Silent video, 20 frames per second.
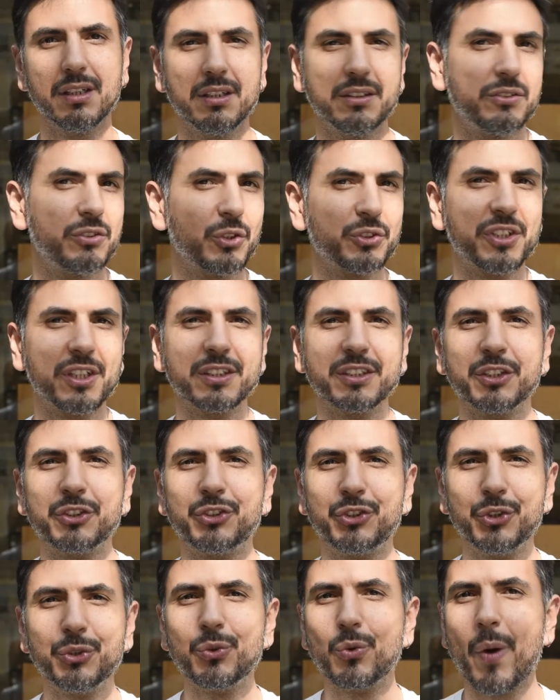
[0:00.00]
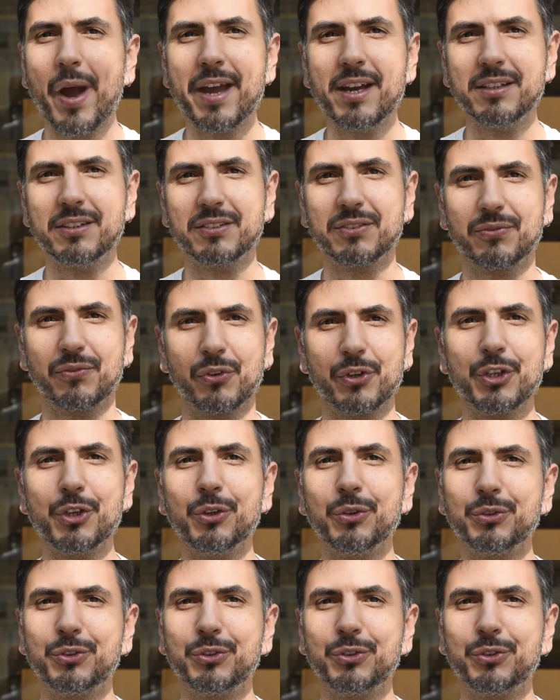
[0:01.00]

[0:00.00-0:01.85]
Those are the two ways for you